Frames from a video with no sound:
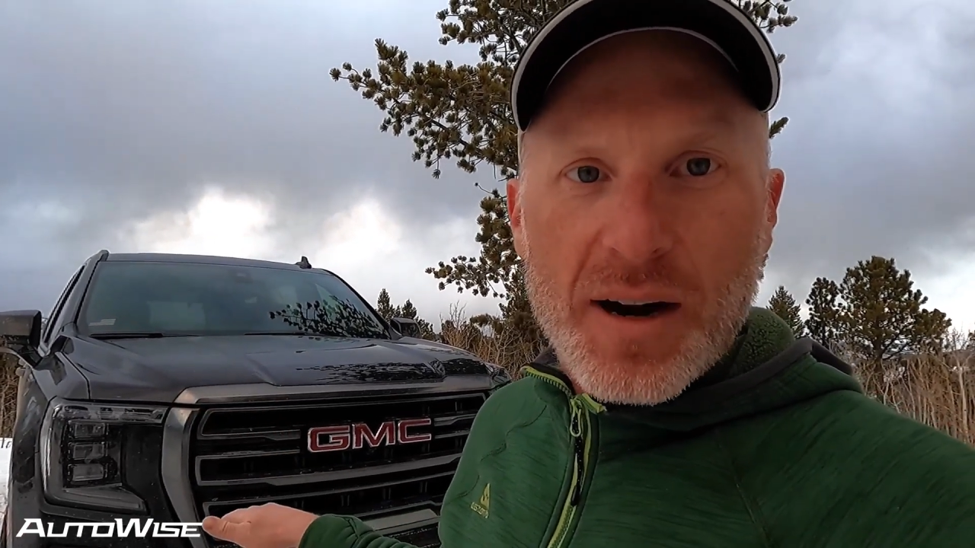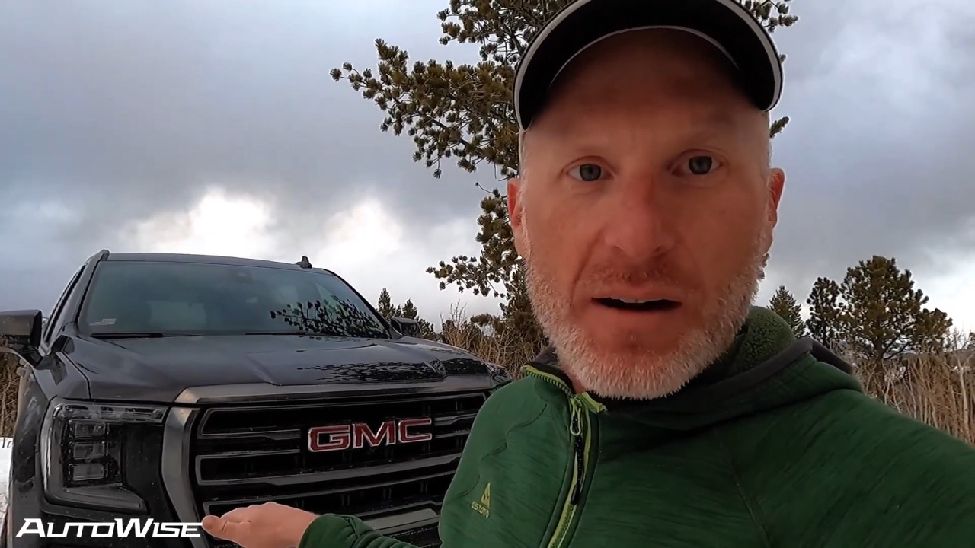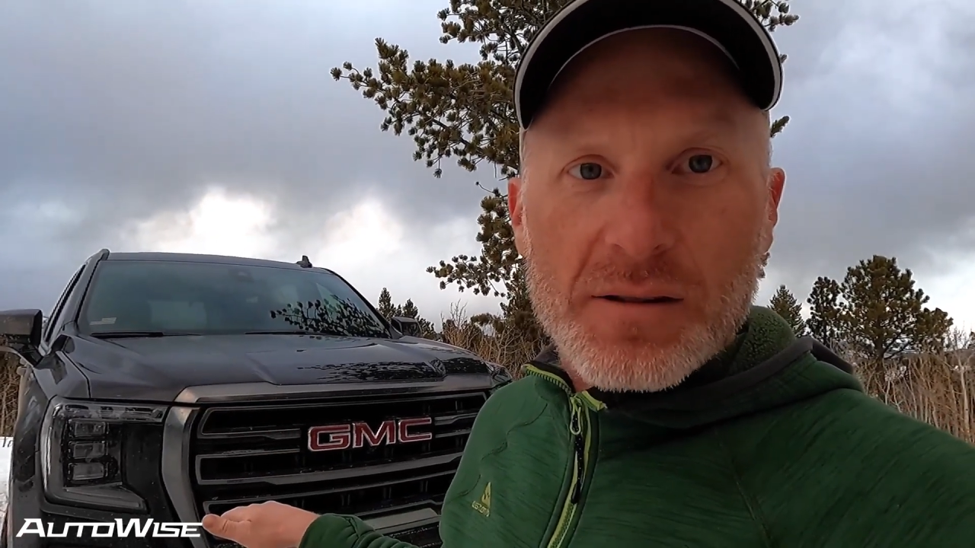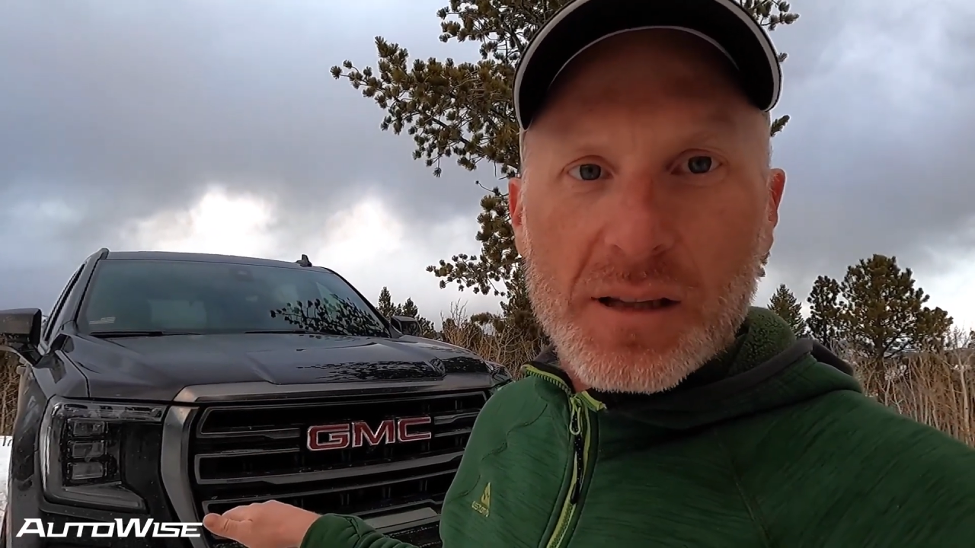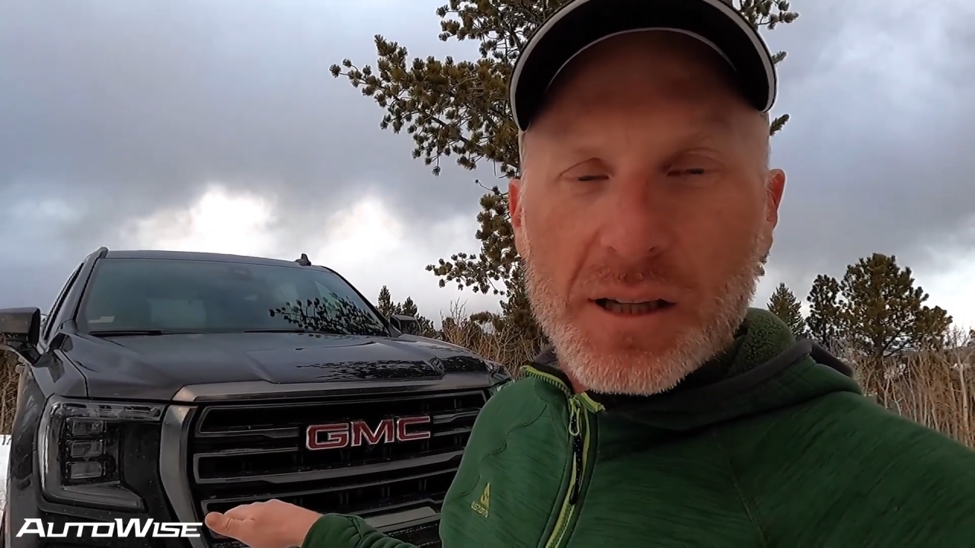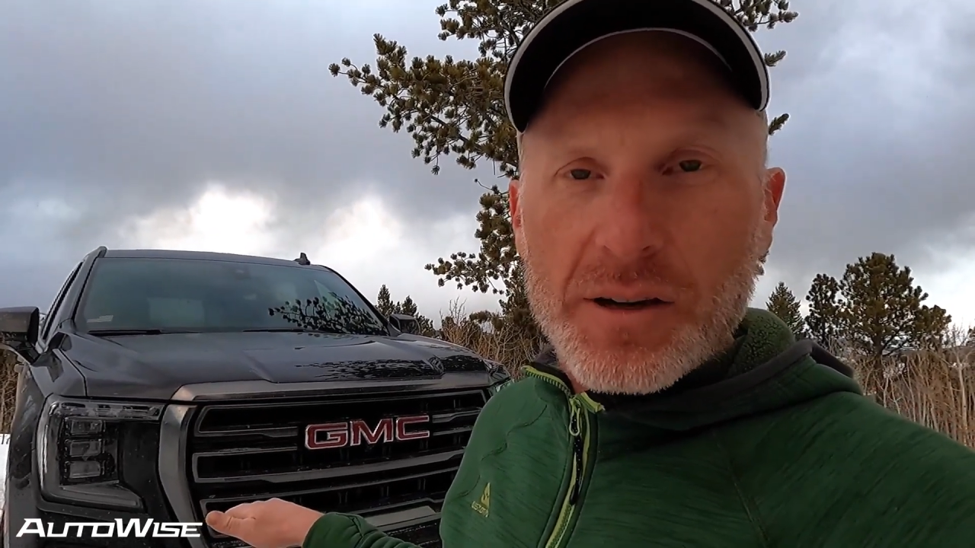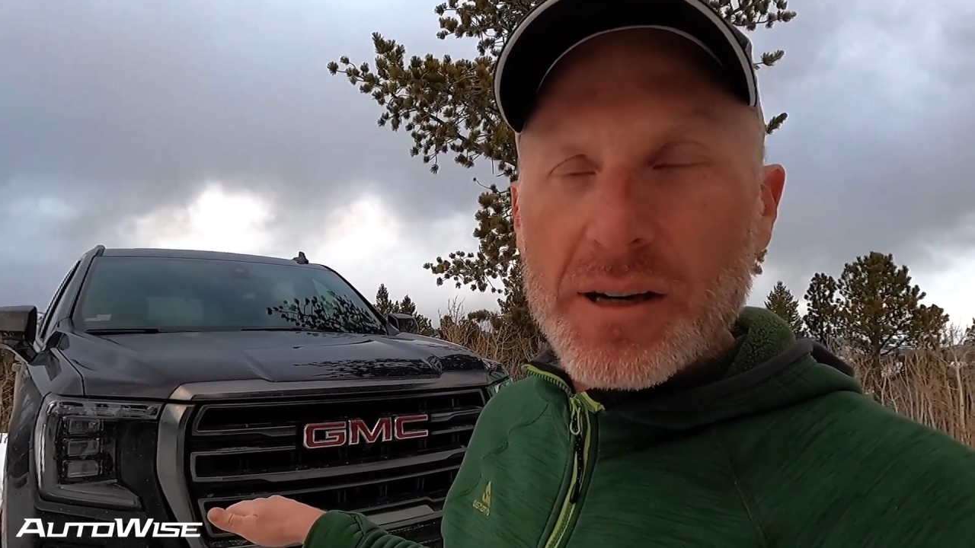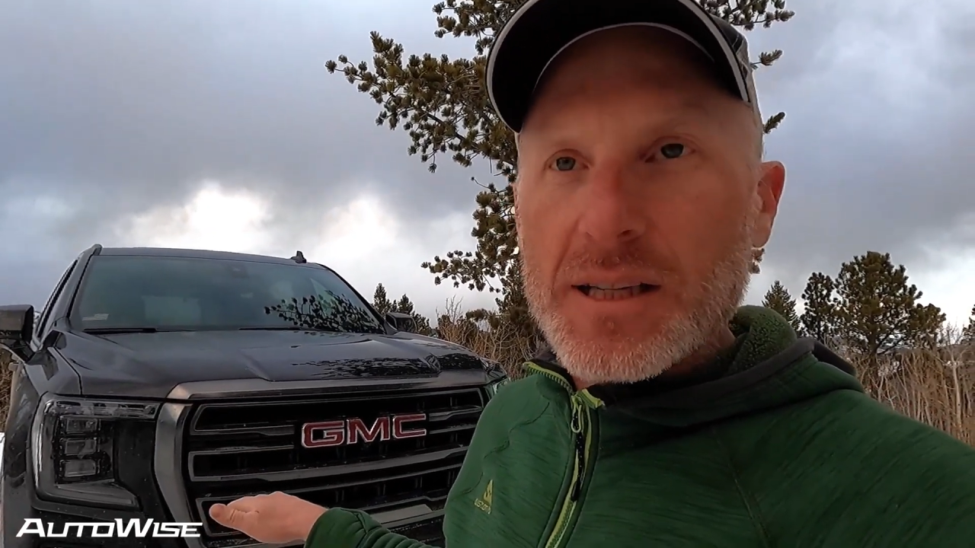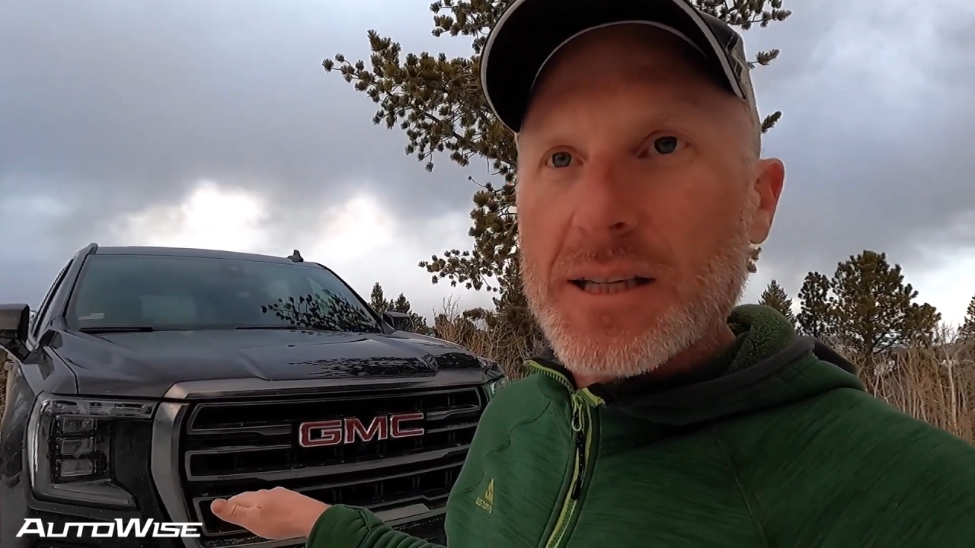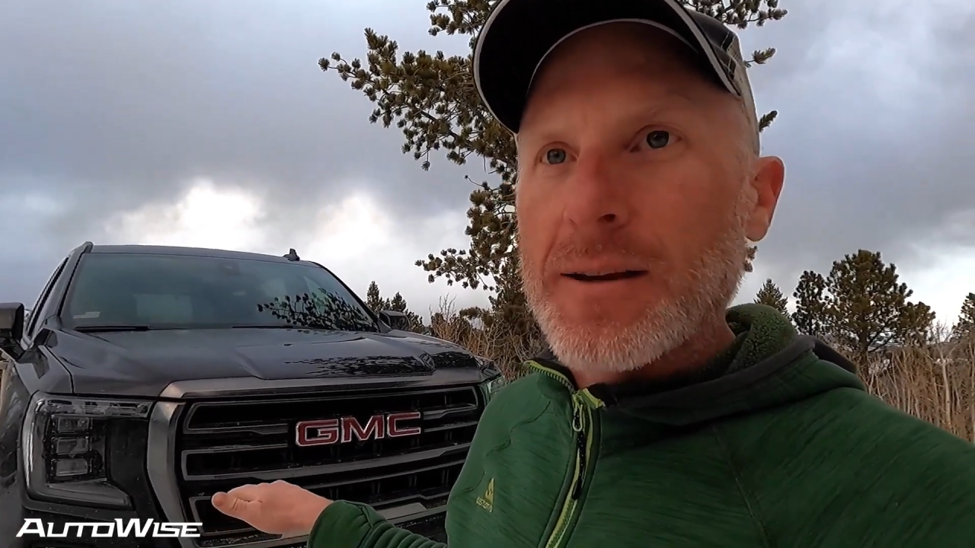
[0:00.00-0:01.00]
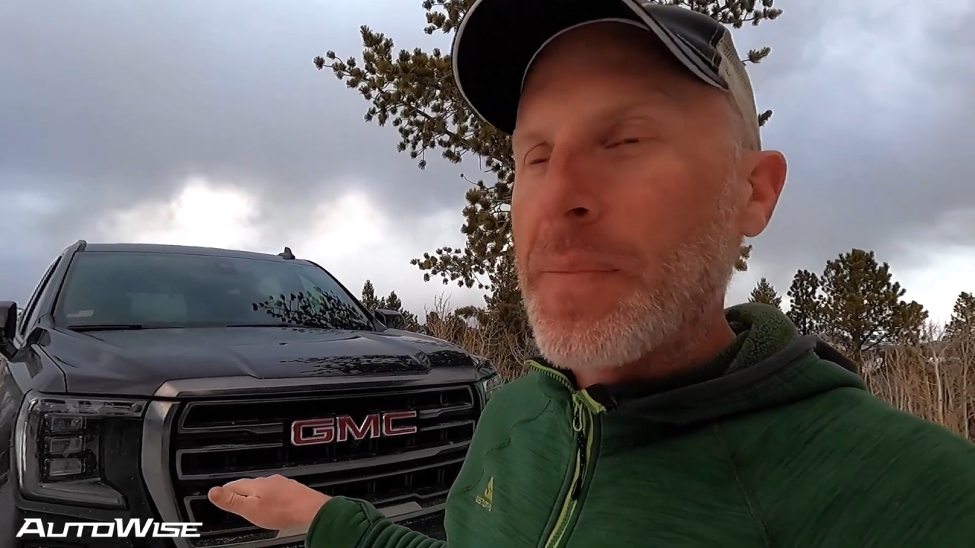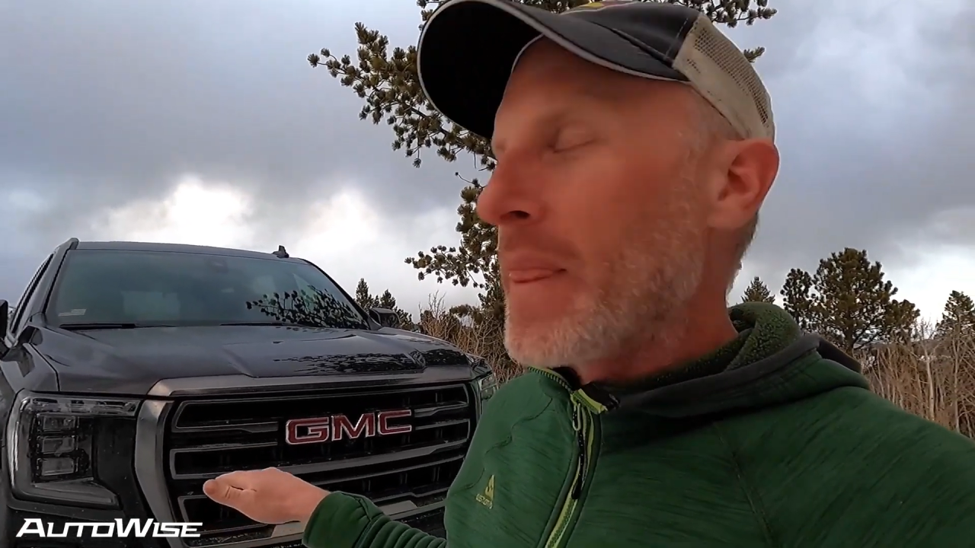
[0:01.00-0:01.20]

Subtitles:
ground clearance.